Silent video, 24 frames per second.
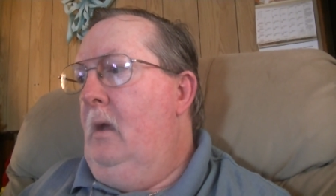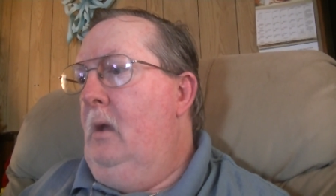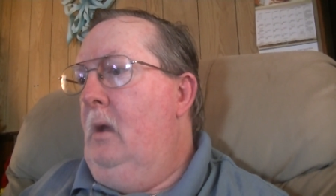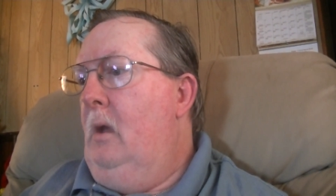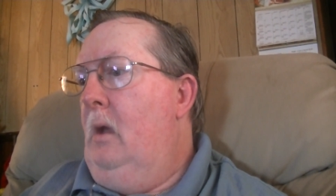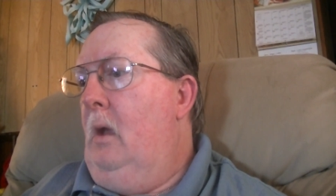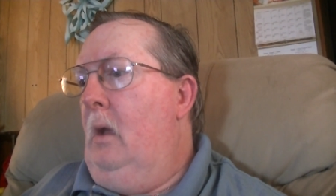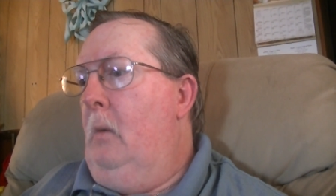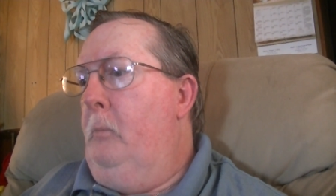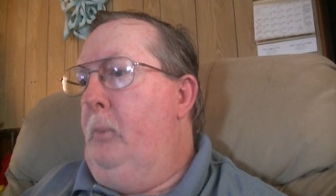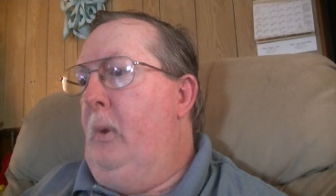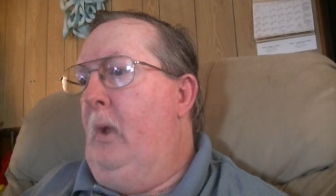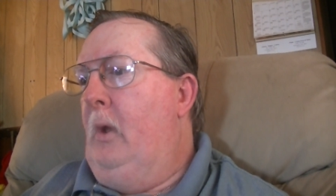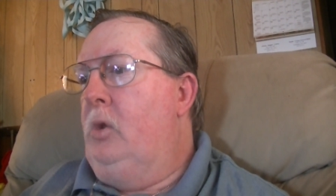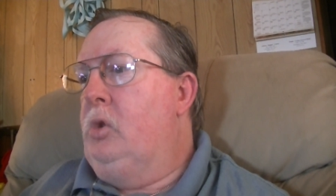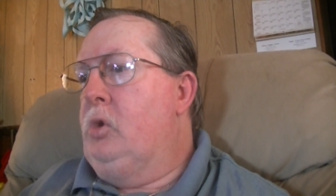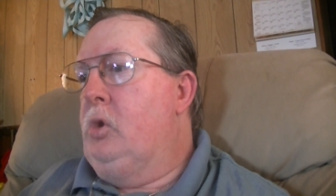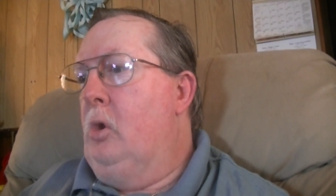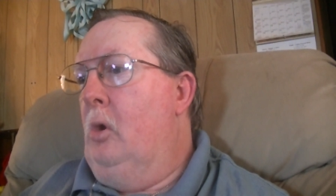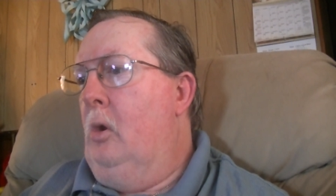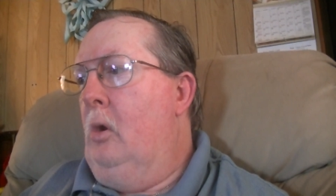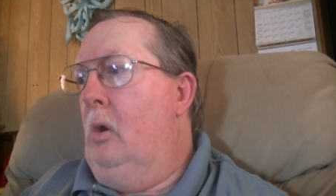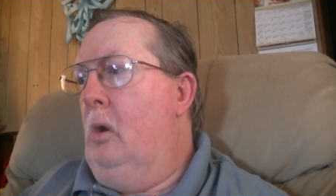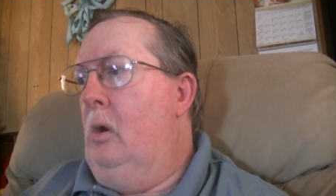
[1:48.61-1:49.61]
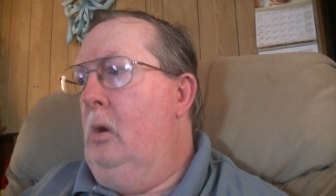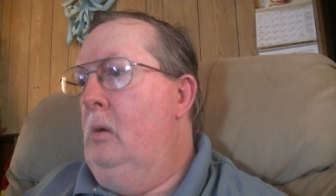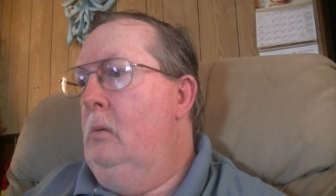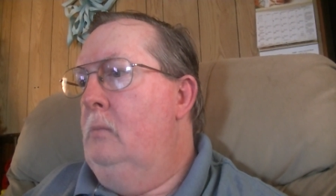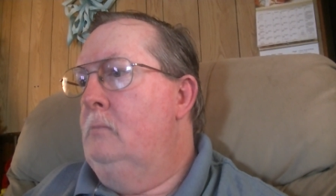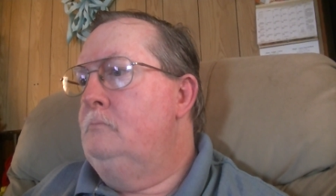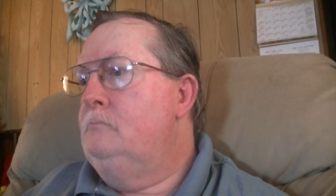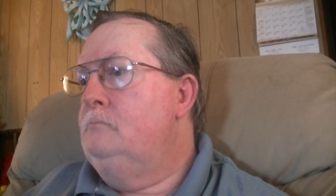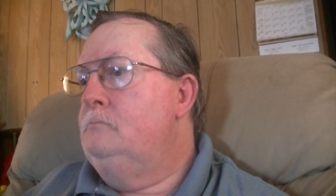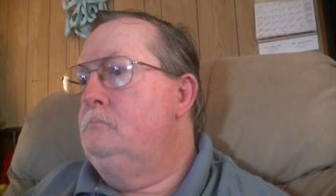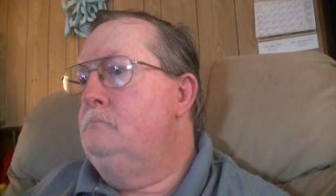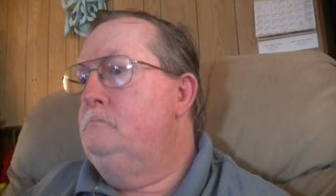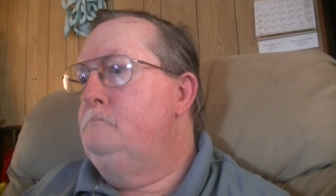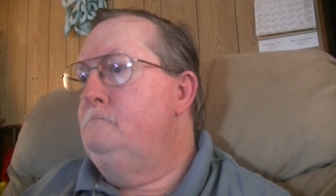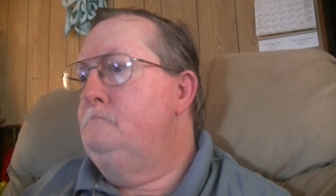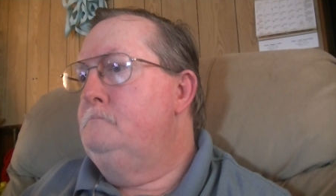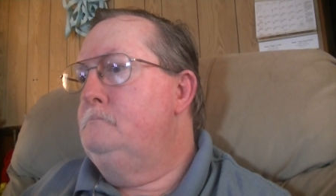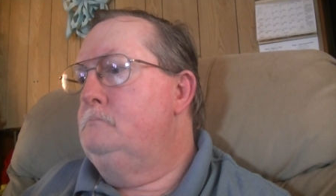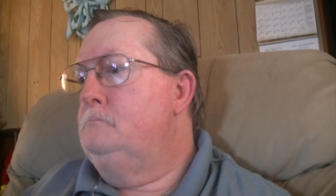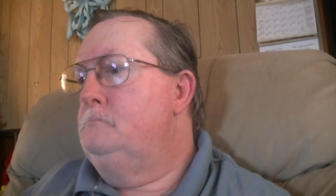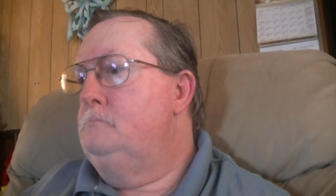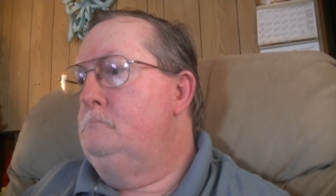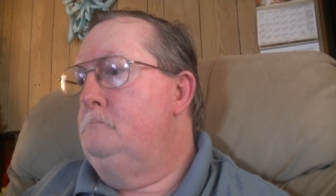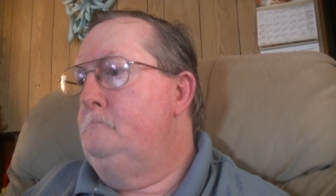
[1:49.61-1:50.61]
a picture
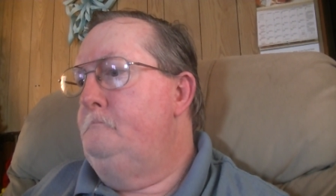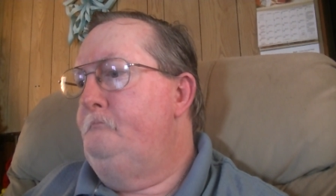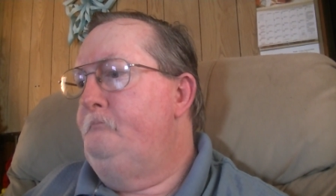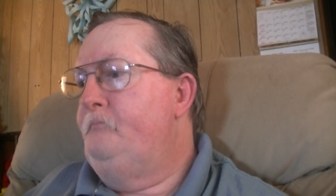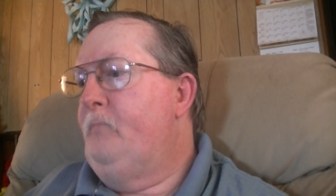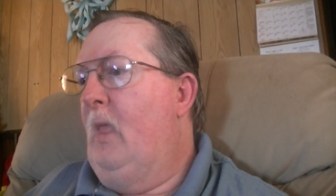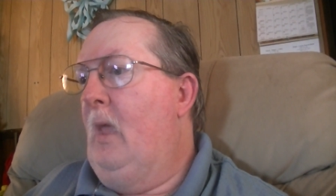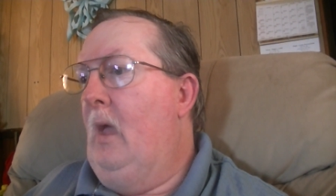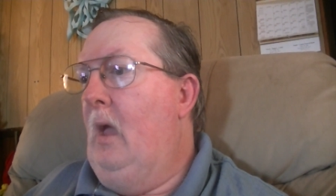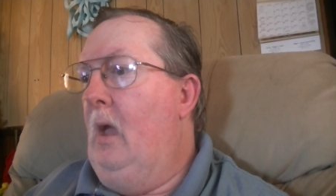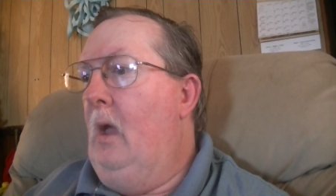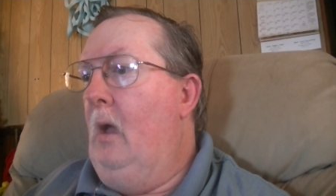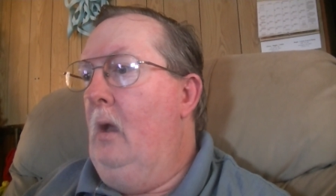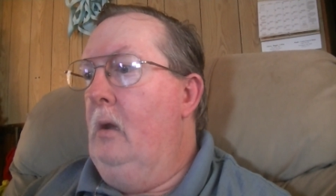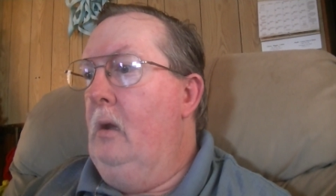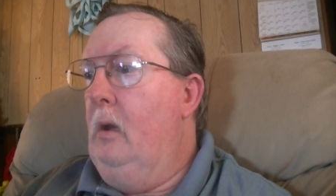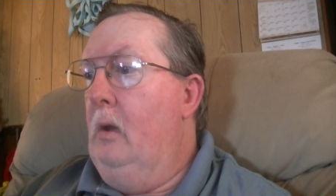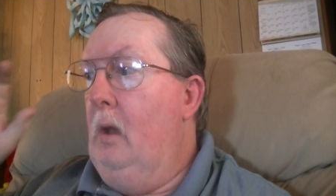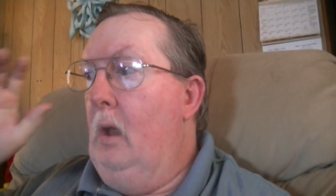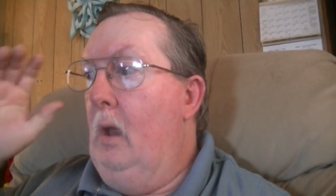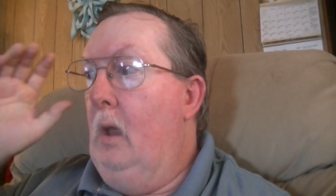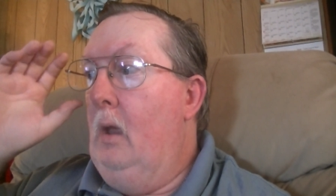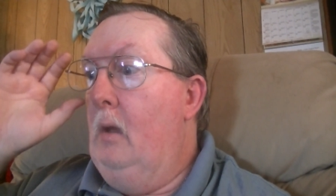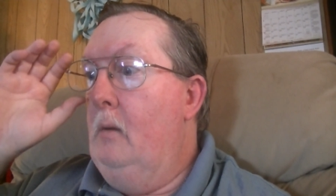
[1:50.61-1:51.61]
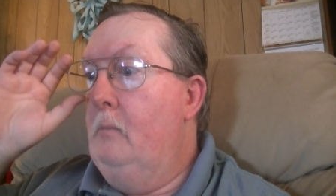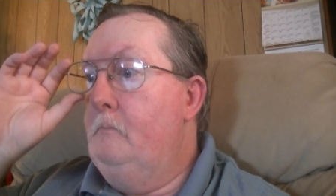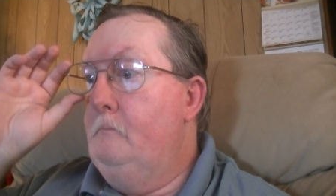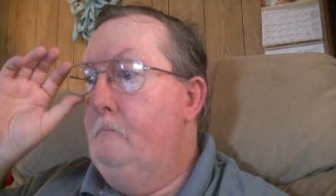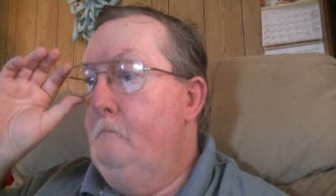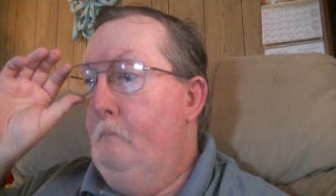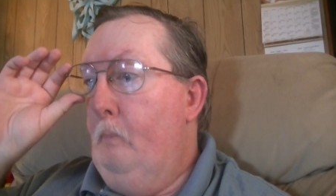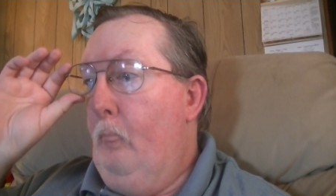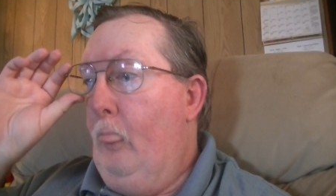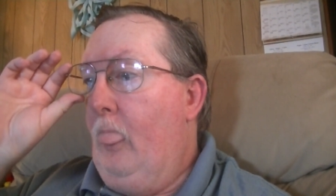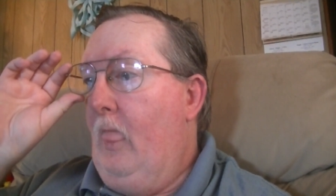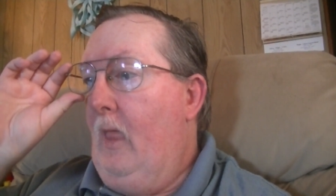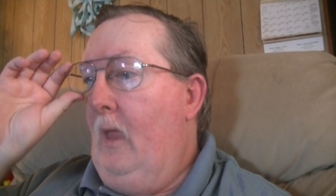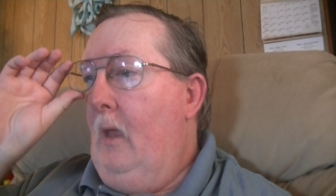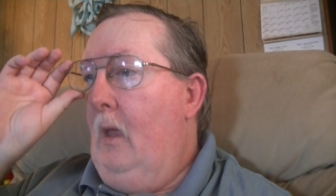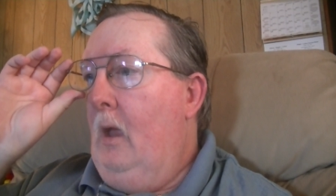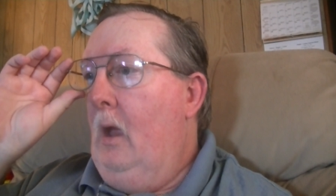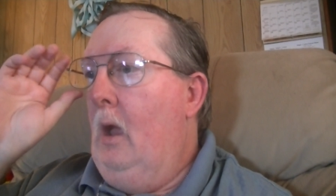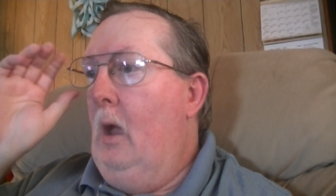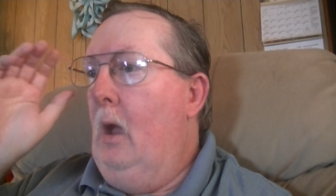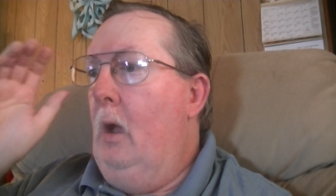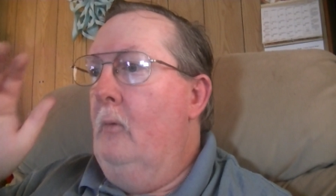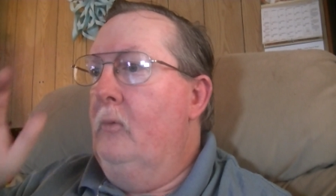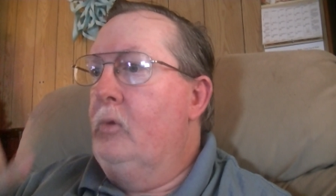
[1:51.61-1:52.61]
on uh,
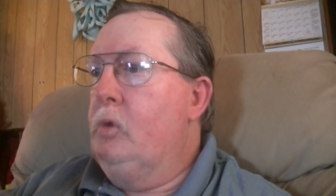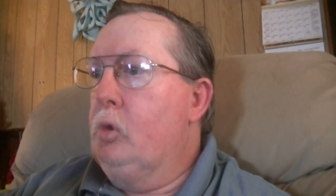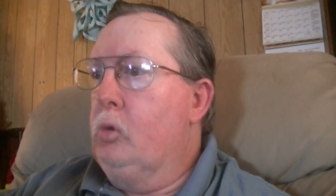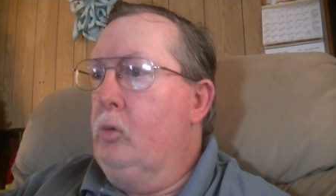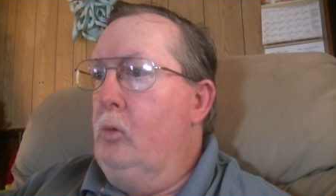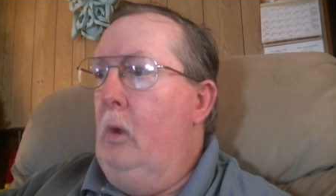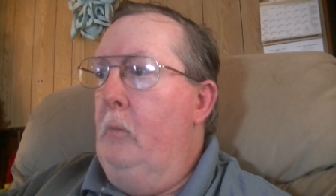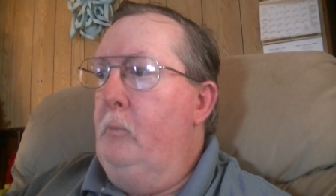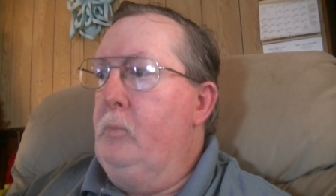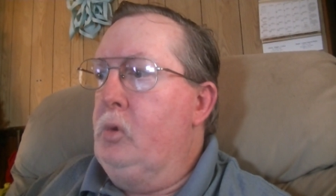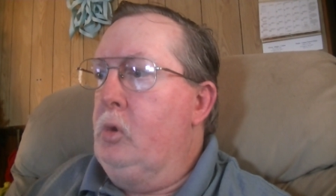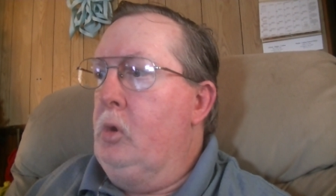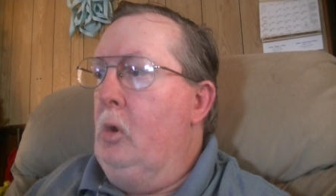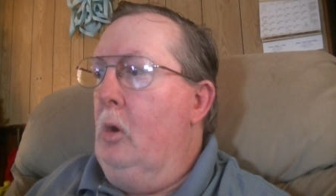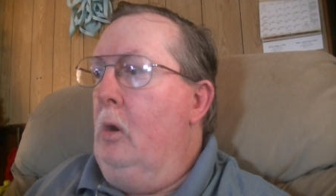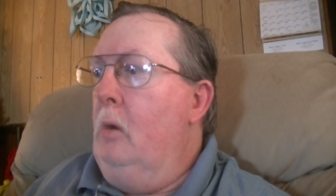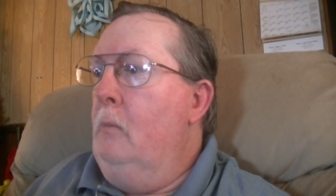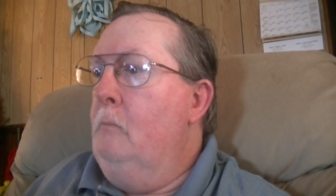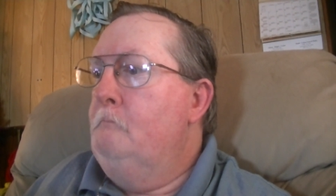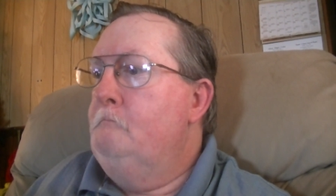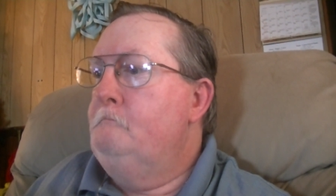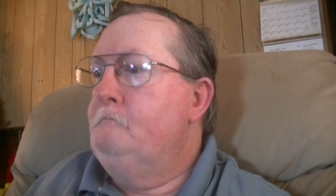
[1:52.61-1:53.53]
of Scripture